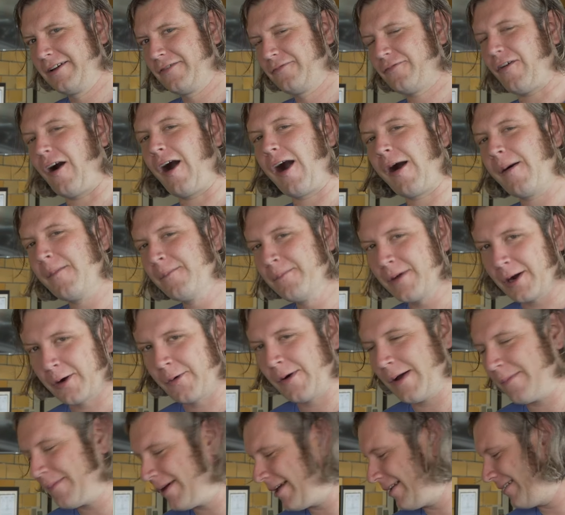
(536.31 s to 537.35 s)
farm
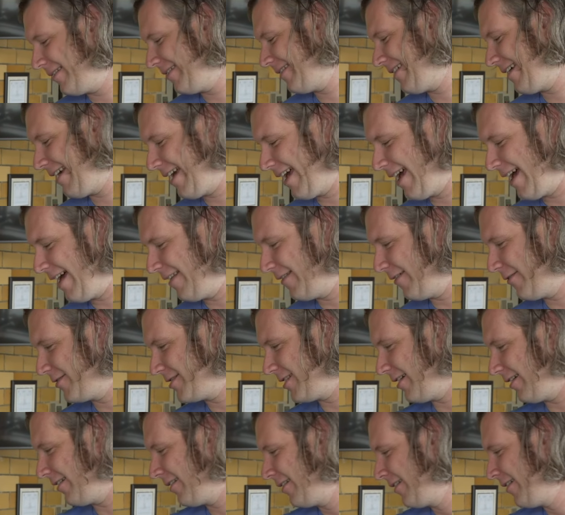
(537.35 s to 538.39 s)
equipment. And there
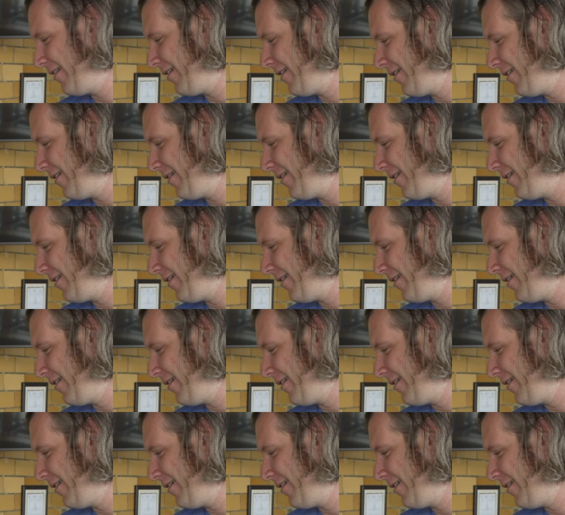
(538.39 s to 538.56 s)
was a